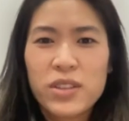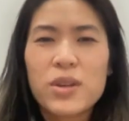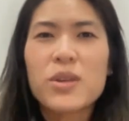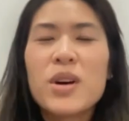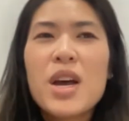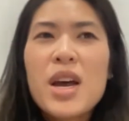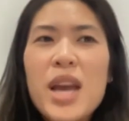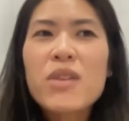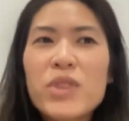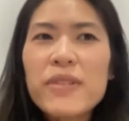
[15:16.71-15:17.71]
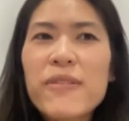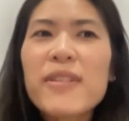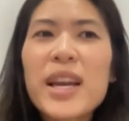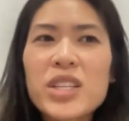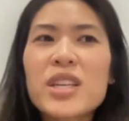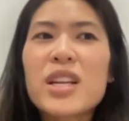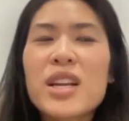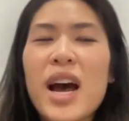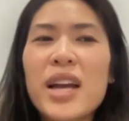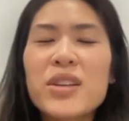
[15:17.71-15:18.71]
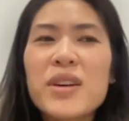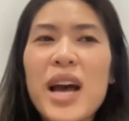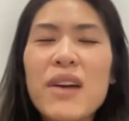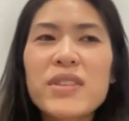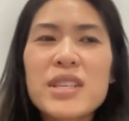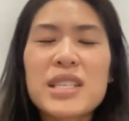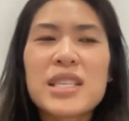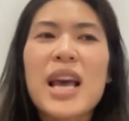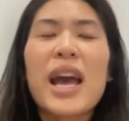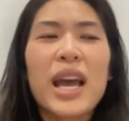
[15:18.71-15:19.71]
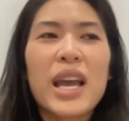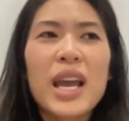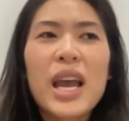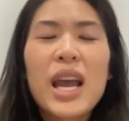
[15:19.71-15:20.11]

So in reflection, I do have to say,